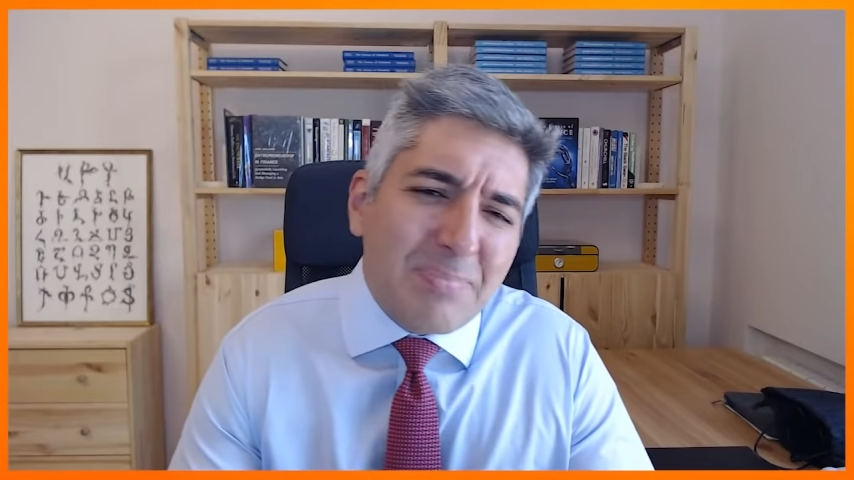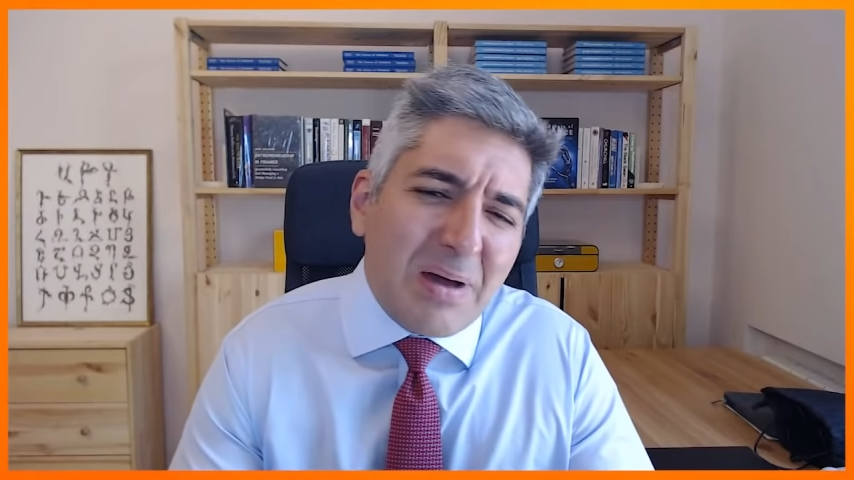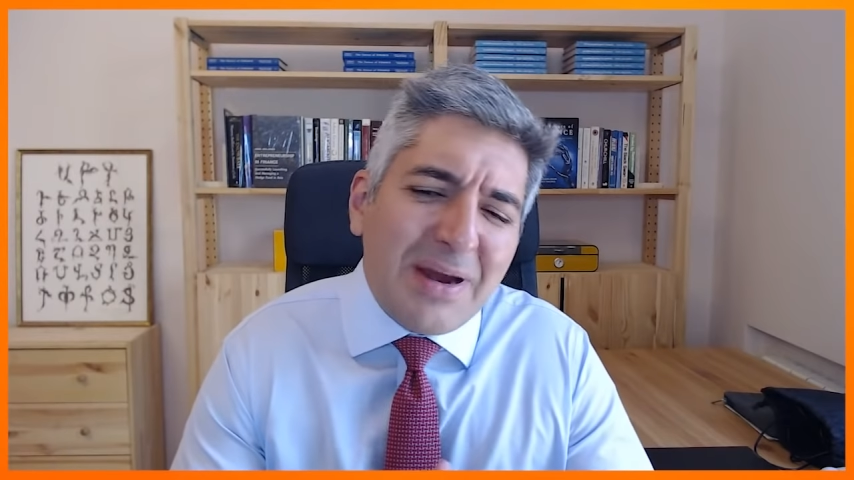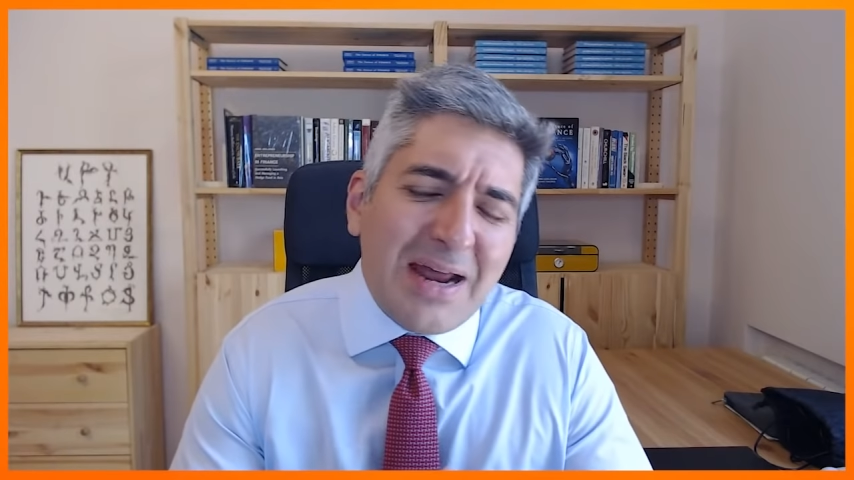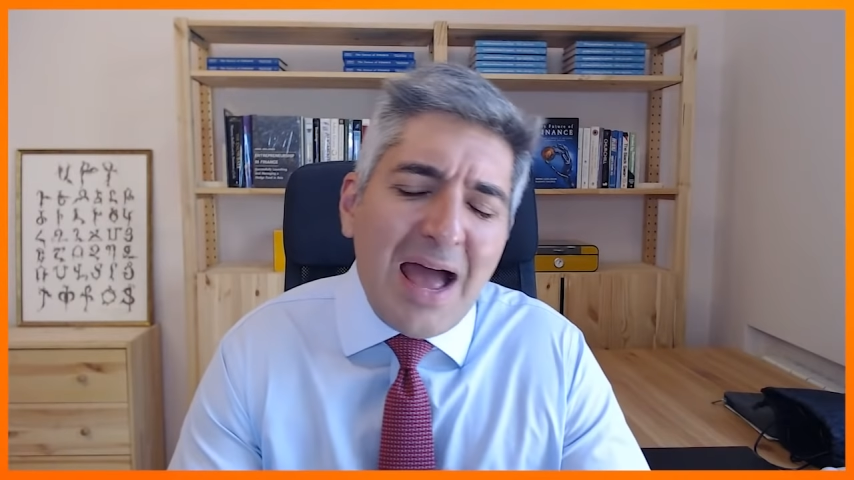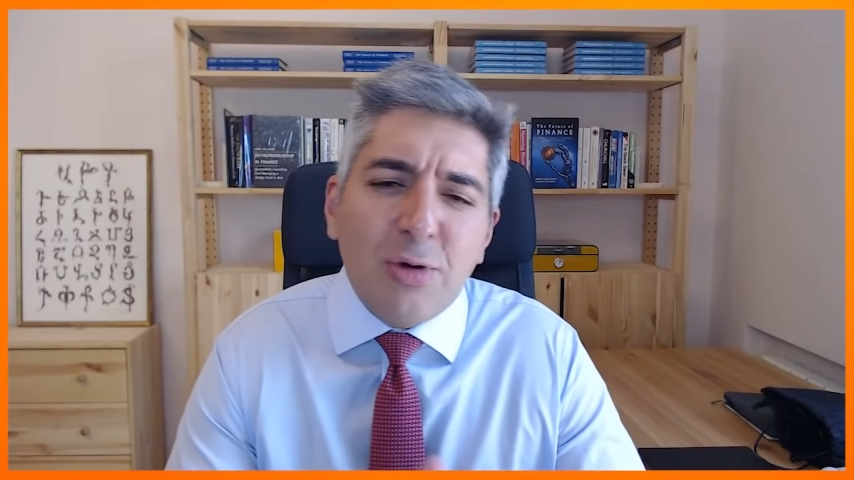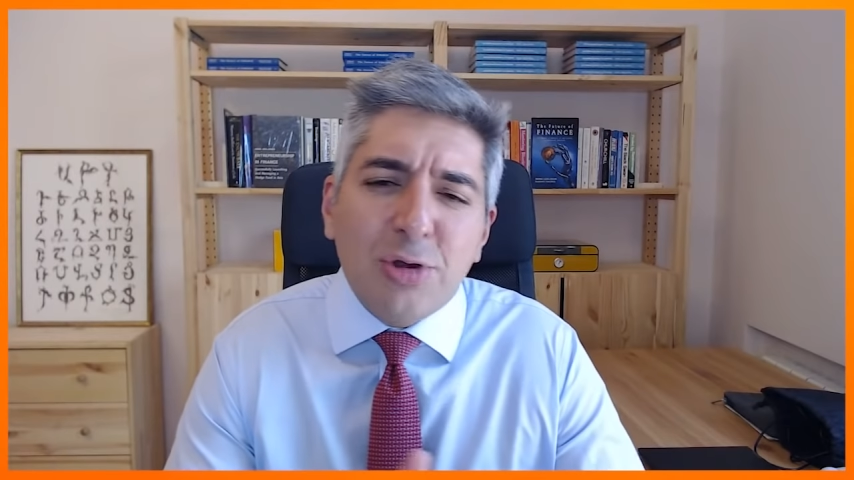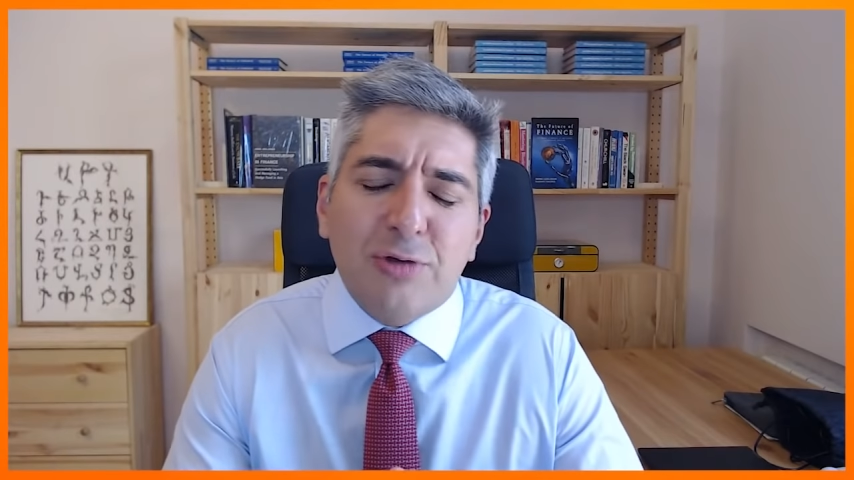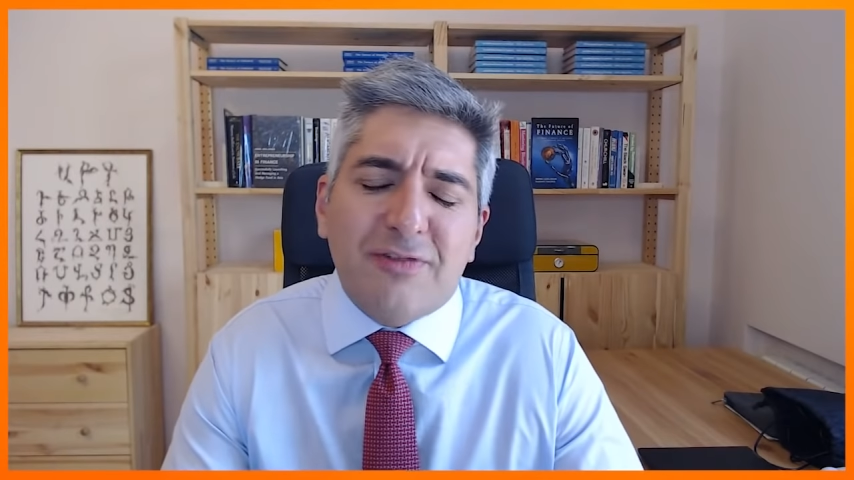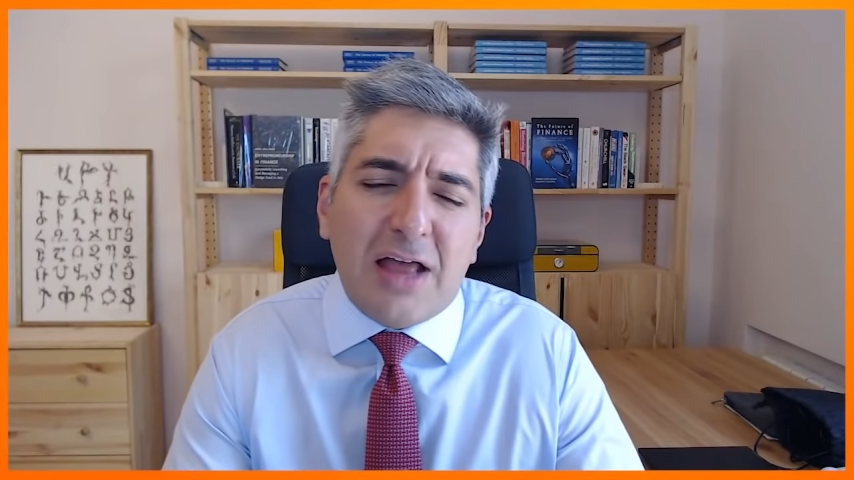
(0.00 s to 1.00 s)
But how
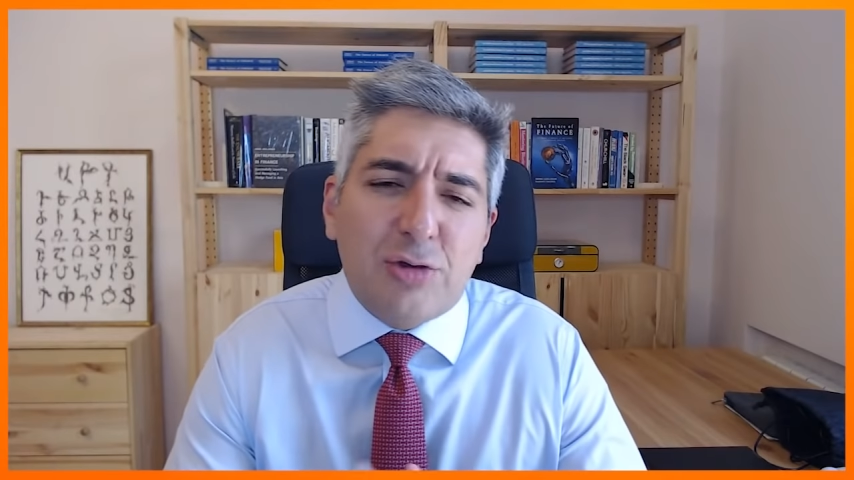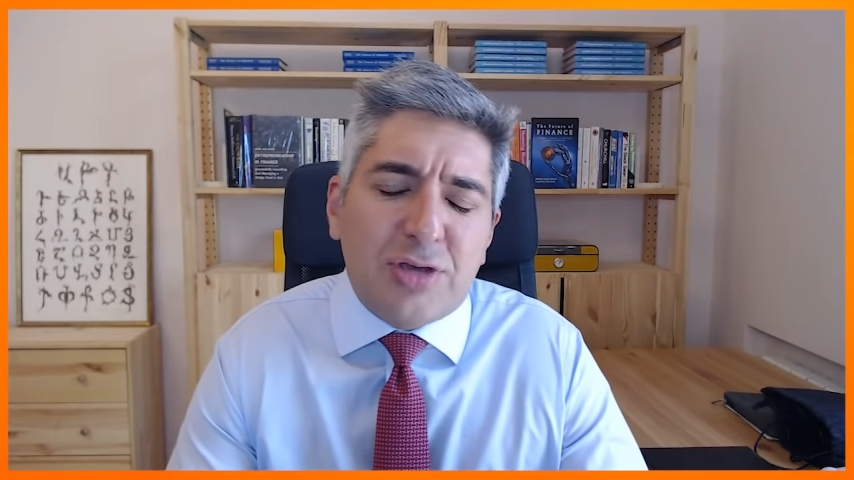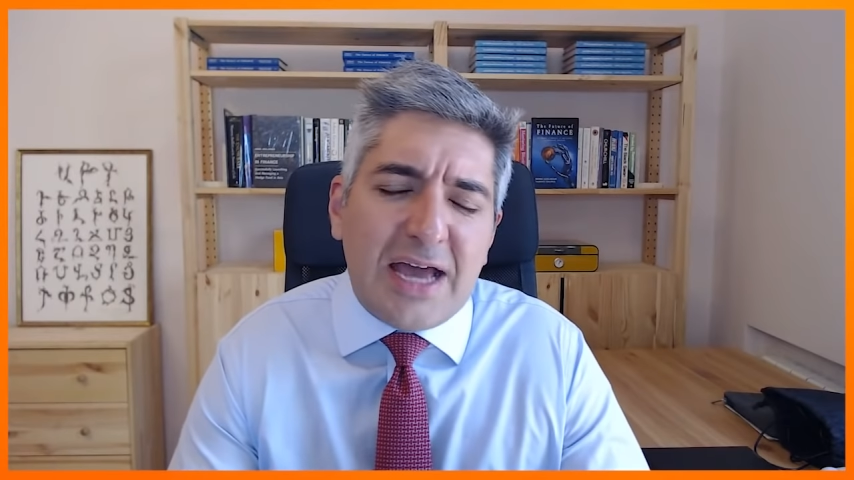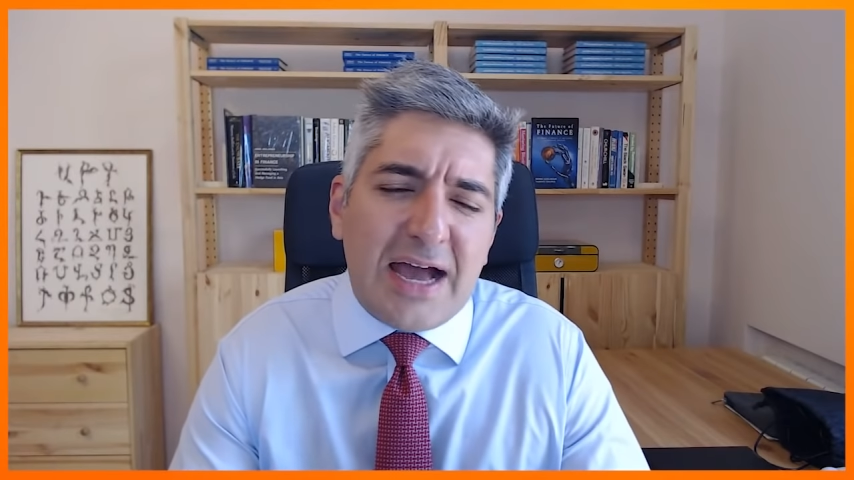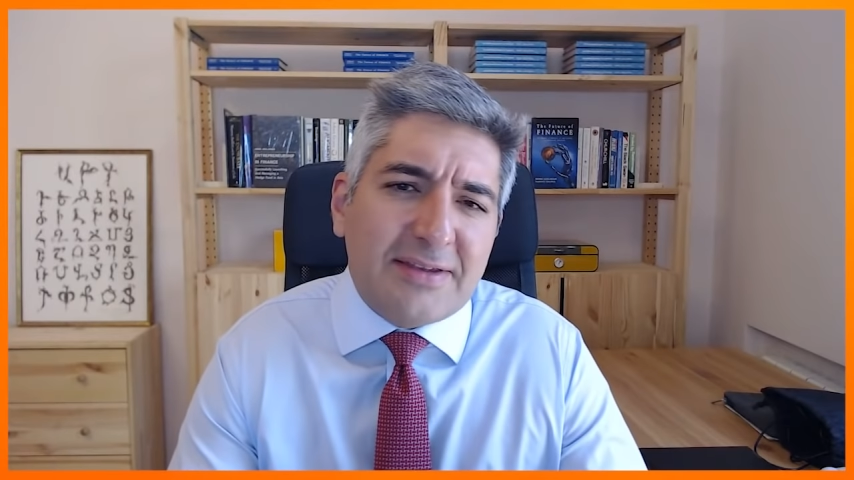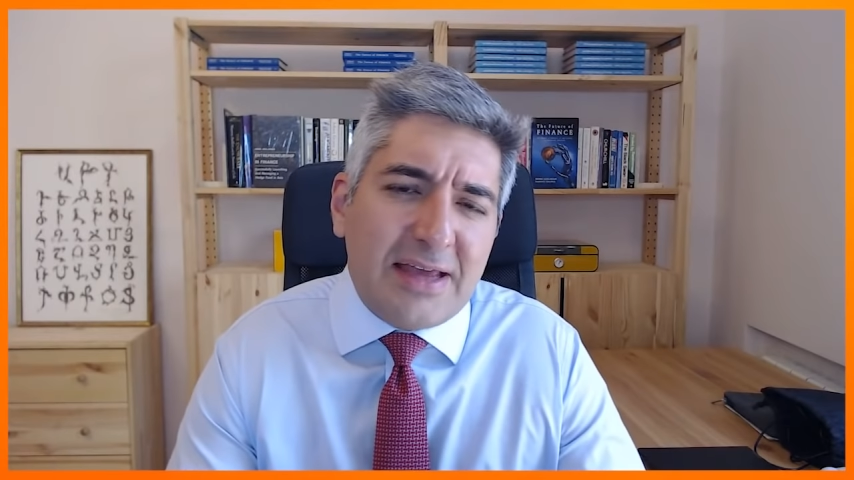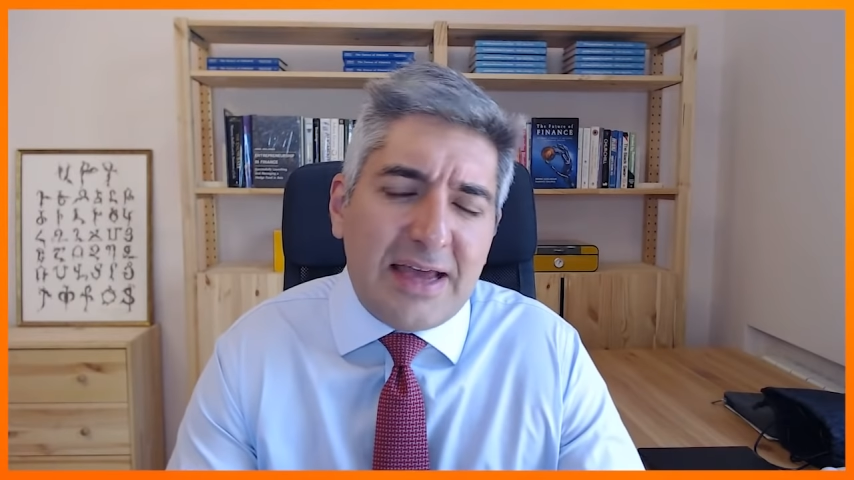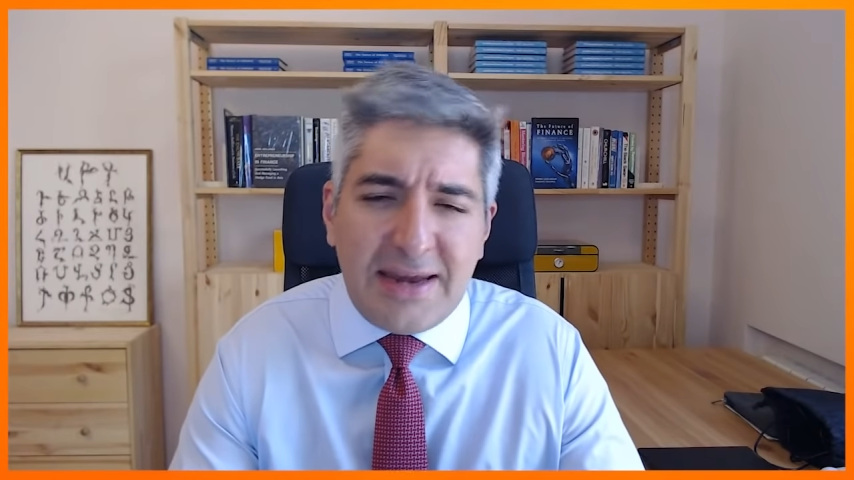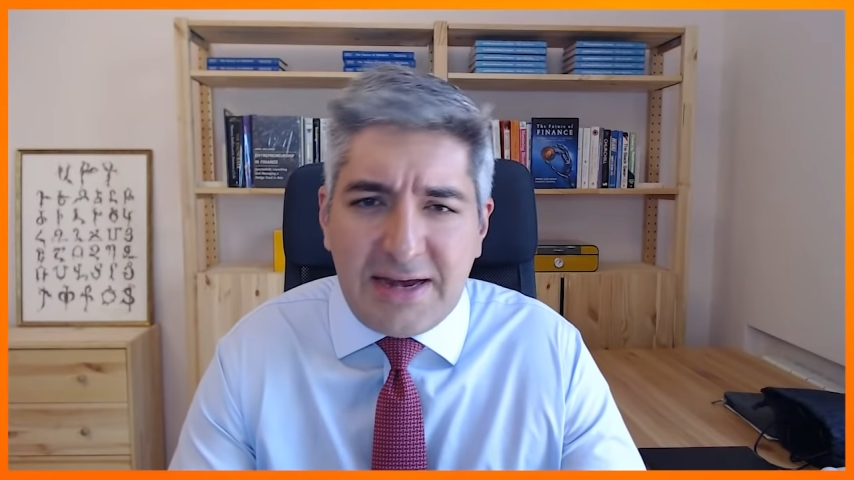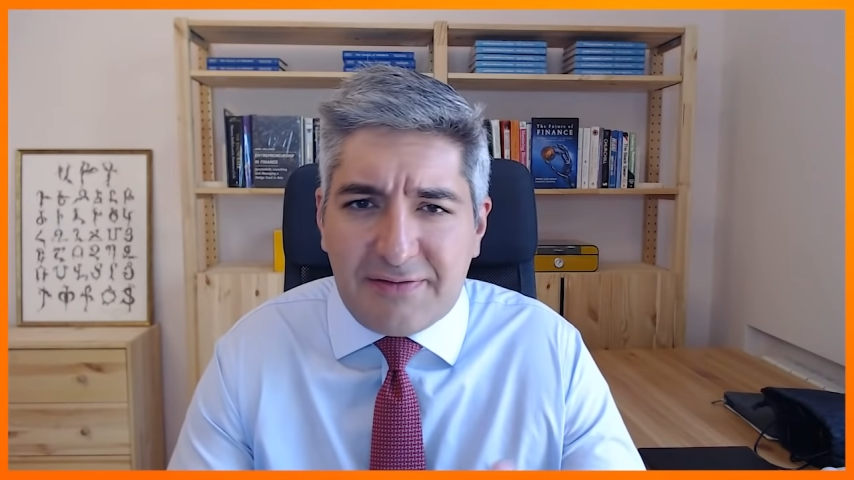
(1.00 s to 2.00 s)
would you value Yat
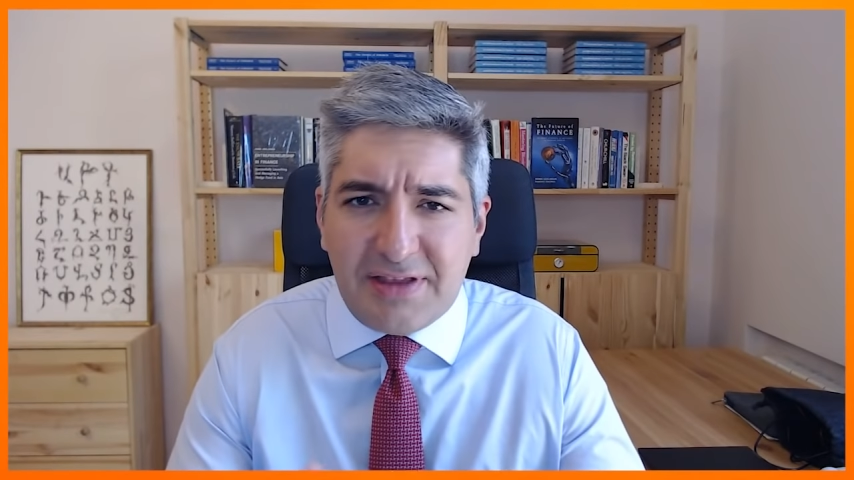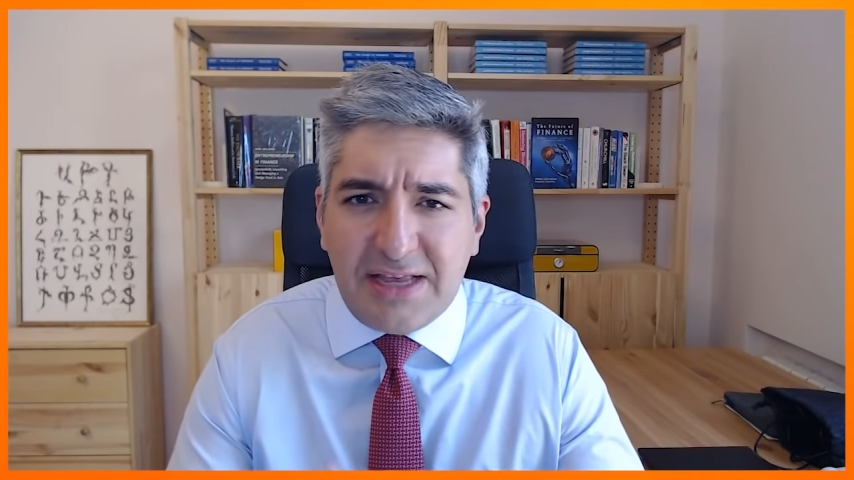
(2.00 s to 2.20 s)
an NFT?